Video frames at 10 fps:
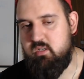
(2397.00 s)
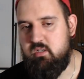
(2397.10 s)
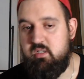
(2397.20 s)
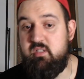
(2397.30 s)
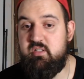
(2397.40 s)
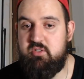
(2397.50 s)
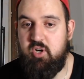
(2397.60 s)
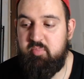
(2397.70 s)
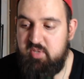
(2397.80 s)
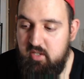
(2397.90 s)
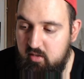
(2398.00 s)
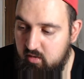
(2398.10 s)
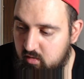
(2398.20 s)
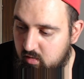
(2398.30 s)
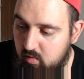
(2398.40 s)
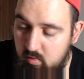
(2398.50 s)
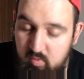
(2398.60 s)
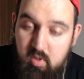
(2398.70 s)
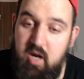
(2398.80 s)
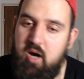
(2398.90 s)
in this topic uh,
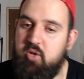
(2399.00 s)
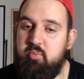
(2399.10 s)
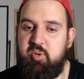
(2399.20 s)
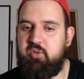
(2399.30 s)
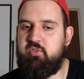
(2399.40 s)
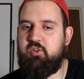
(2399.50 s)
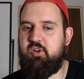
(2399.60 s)
on a personal